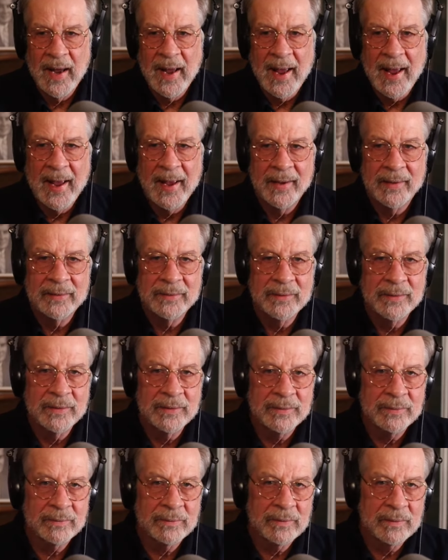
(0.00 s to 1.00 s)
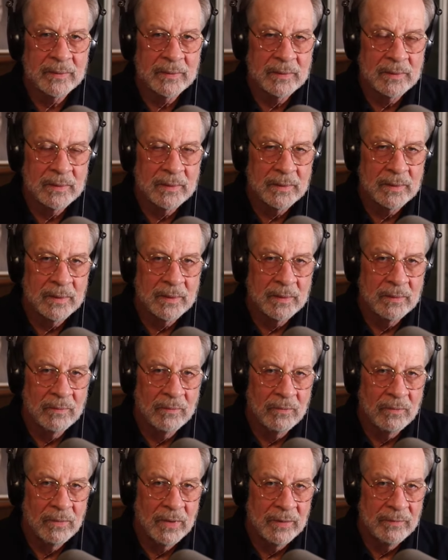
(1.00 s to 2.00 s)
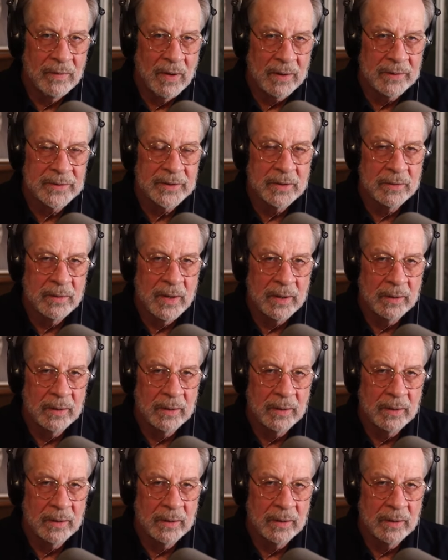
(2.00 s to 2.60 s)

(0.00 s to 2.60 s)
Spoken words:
And we've also